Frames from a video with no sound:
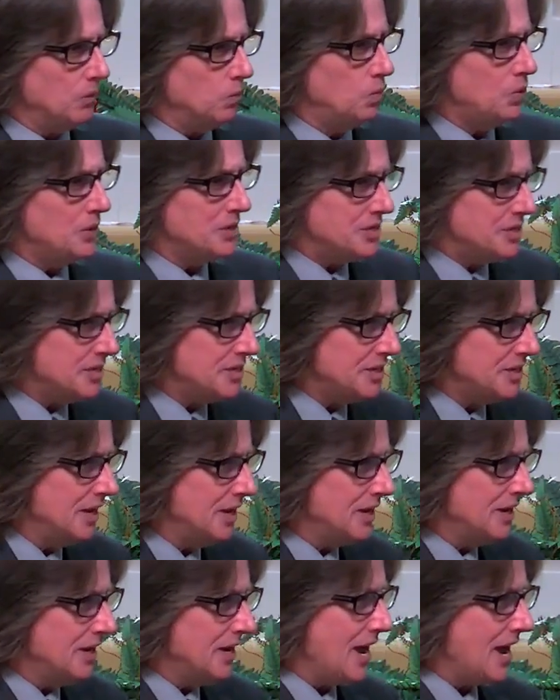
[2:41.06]
we
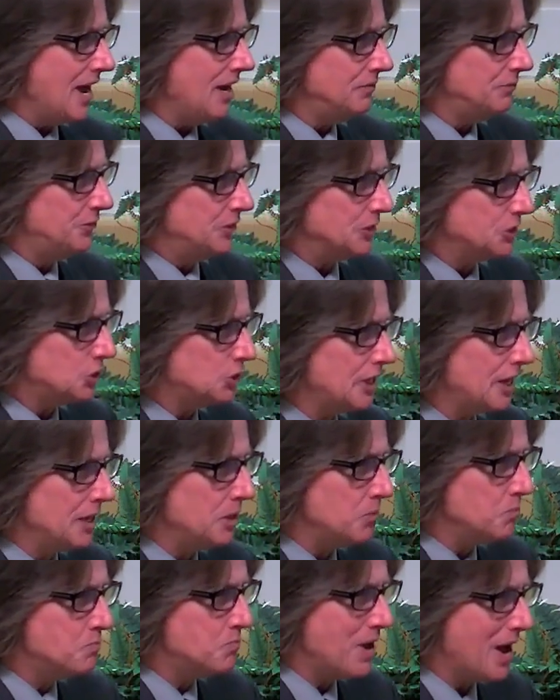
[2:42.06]
have the
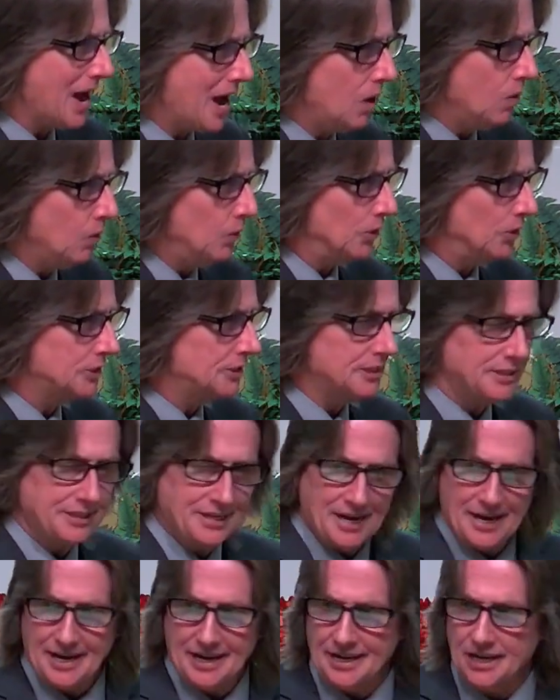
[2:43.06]
same power
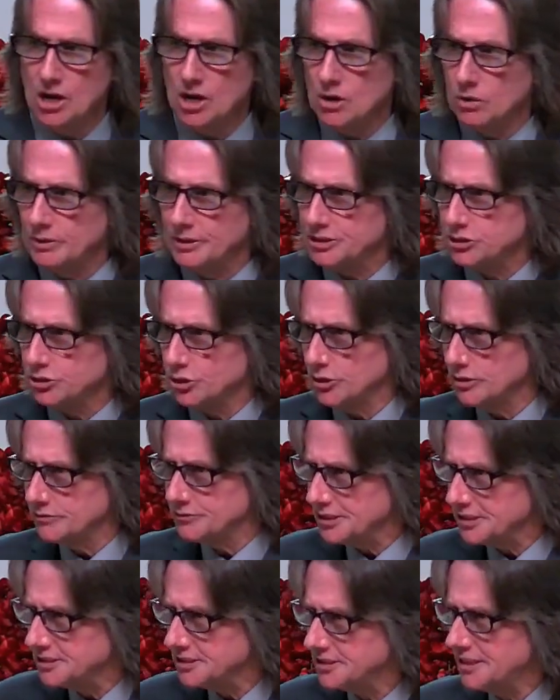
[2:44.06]
today. We serve
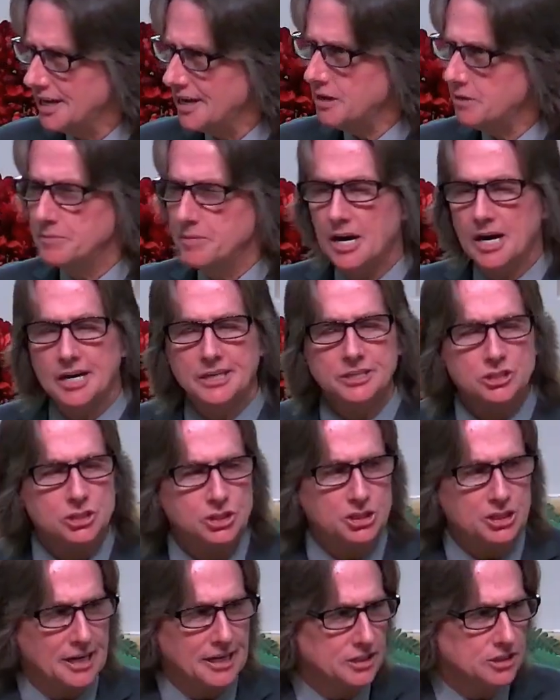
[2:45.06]
the same
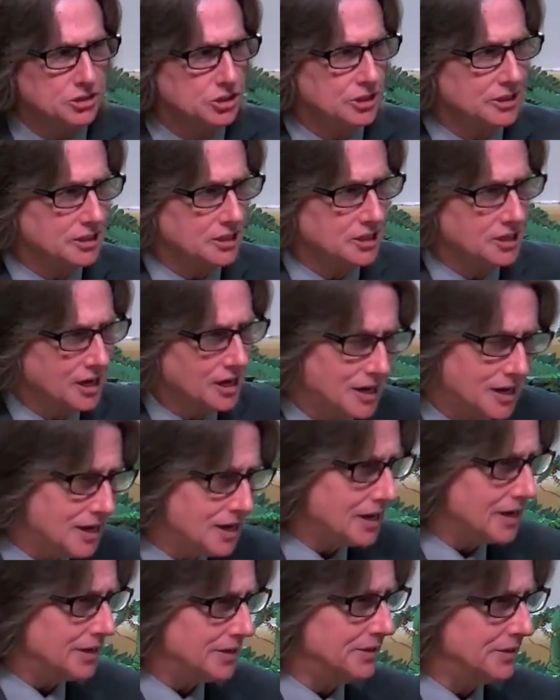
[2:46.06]
unchanging God.